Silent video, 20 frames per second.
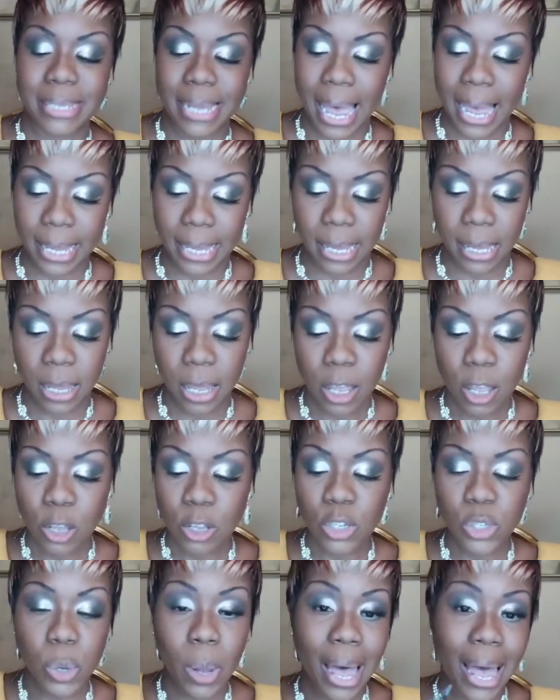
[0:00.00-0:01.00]
tacky.
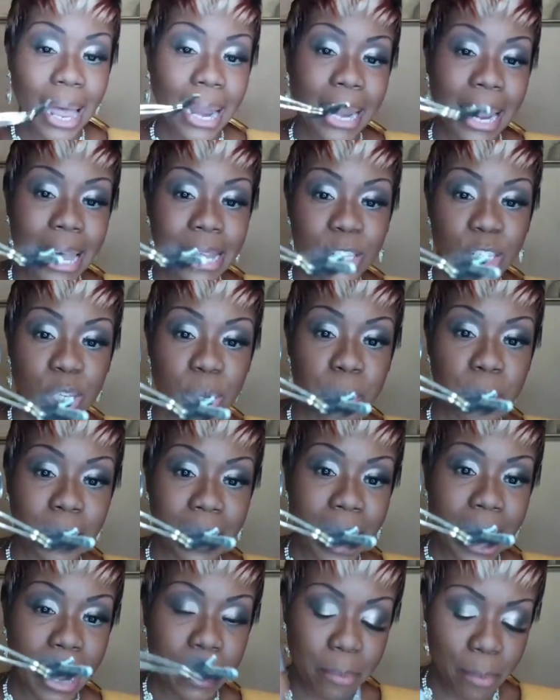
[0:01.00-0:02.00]
So I like to
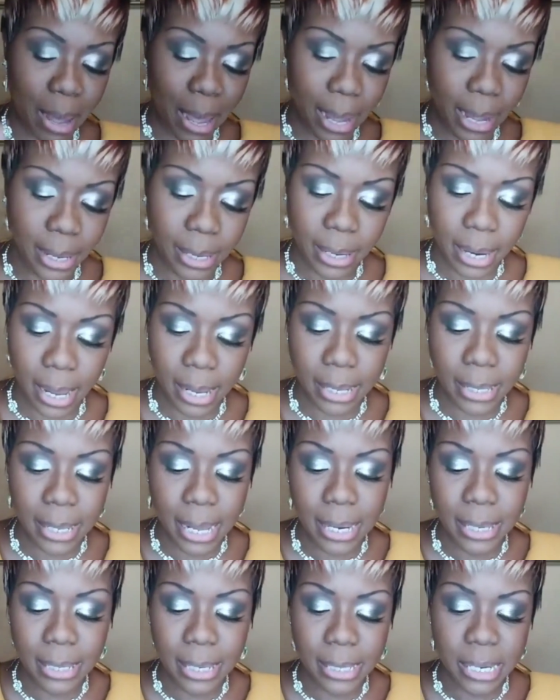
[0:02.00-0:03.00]
apply mine and
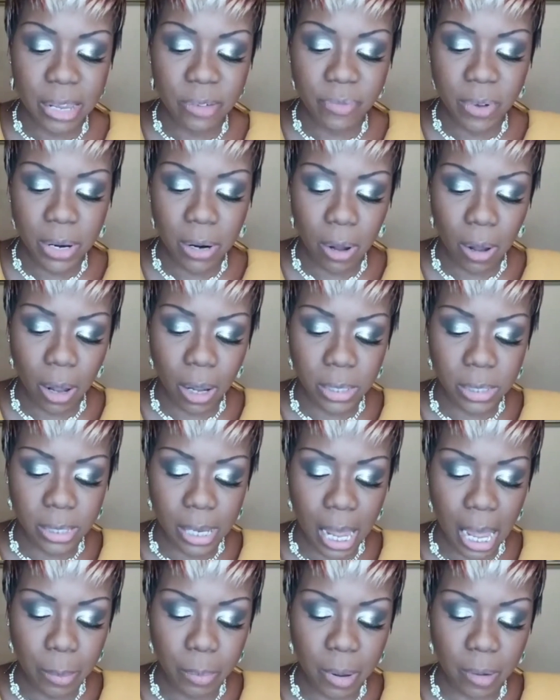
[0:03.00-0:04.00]
then leave it on
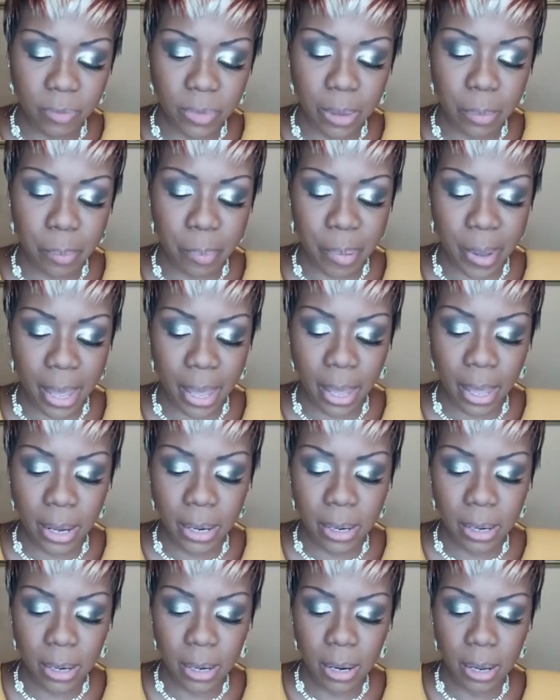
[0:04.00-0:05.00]
top of the
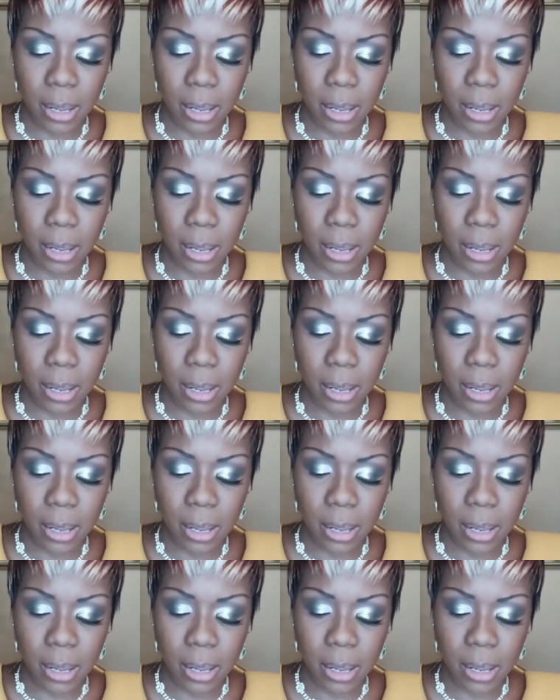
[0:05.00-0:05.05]
bed